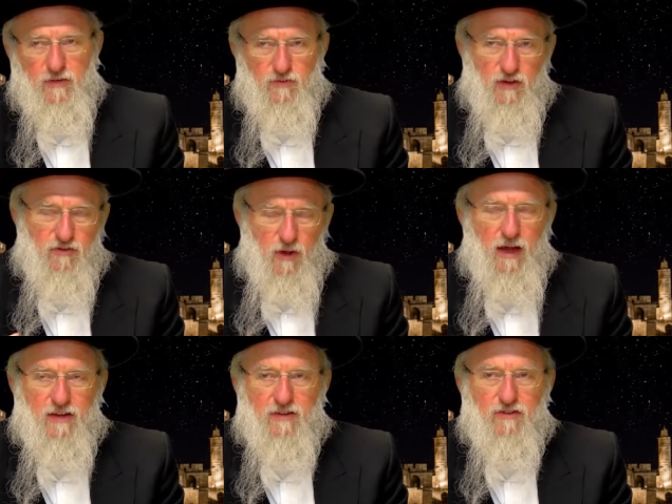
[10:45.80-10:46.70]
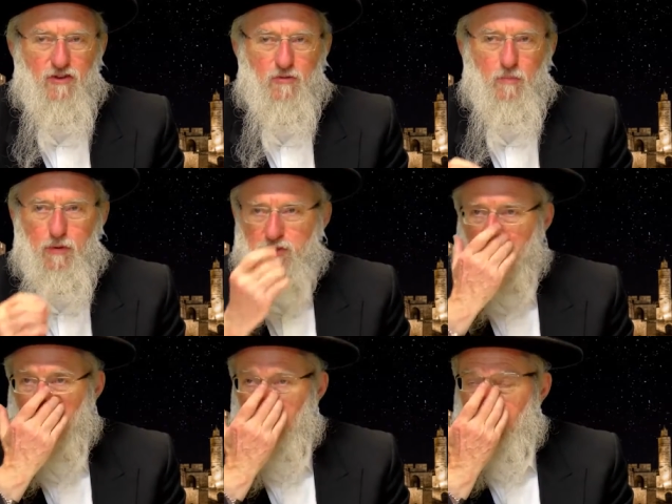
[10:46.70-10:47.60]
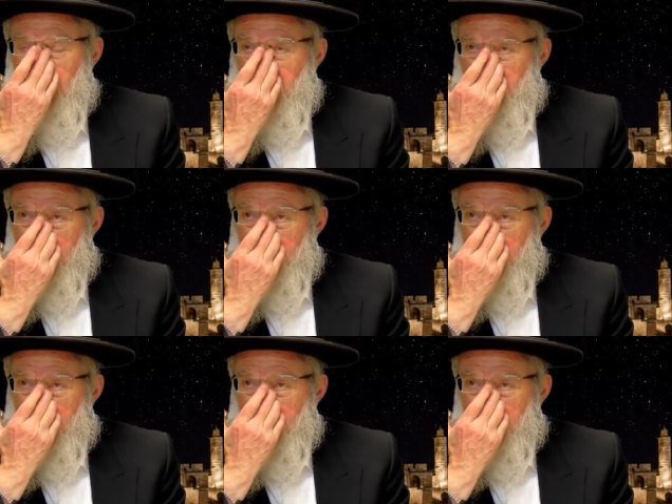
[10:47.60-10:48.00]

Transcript: since you asked, let's just push it a little bit.